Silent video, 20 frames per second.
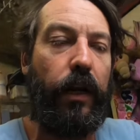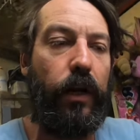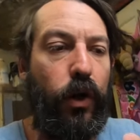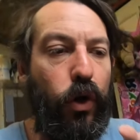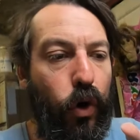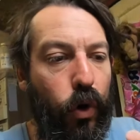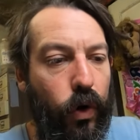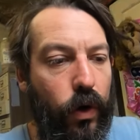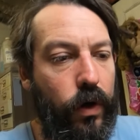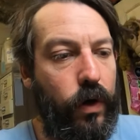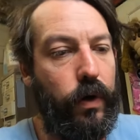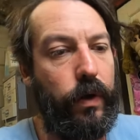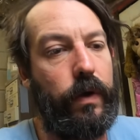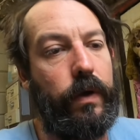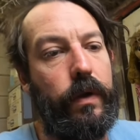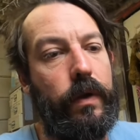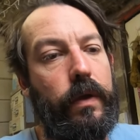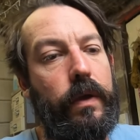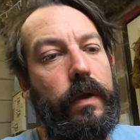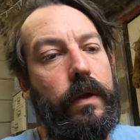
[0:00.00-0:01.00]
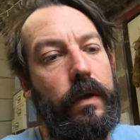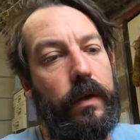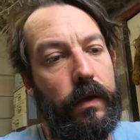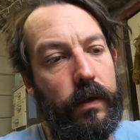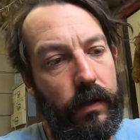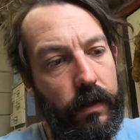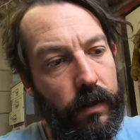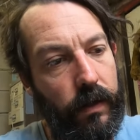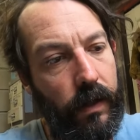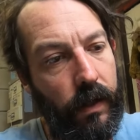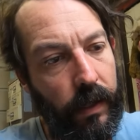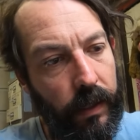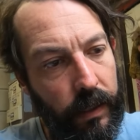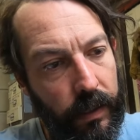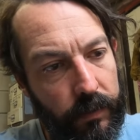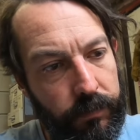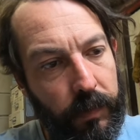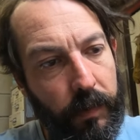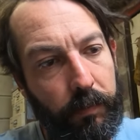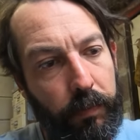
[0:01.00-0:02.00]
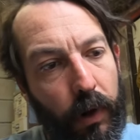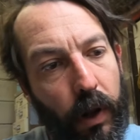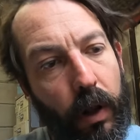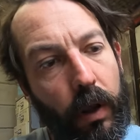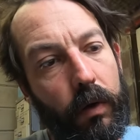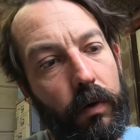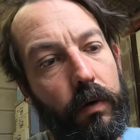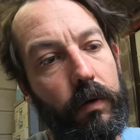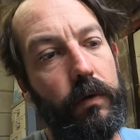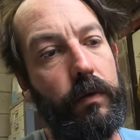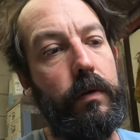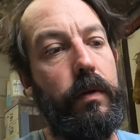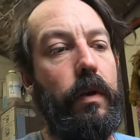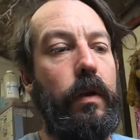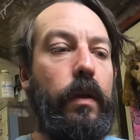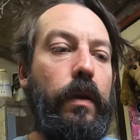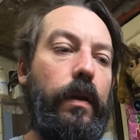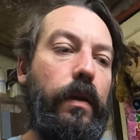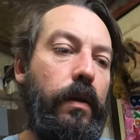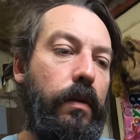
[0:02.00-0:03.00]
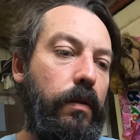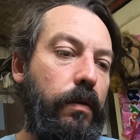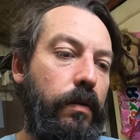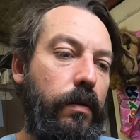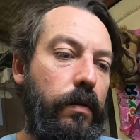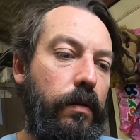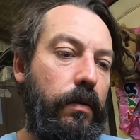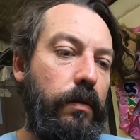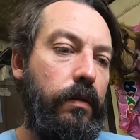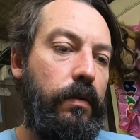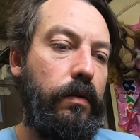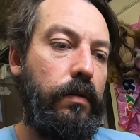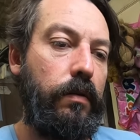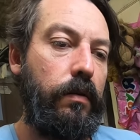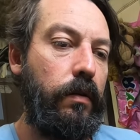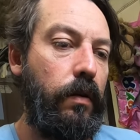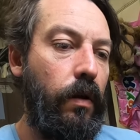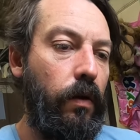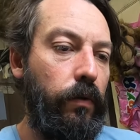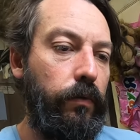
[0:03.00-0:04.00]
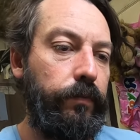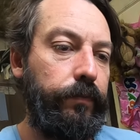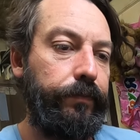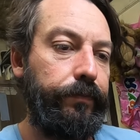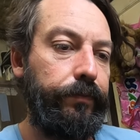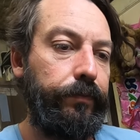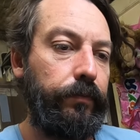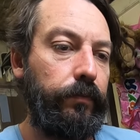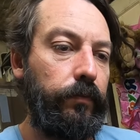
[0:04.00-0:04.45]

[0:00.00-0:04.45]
it look like it's been plonked on.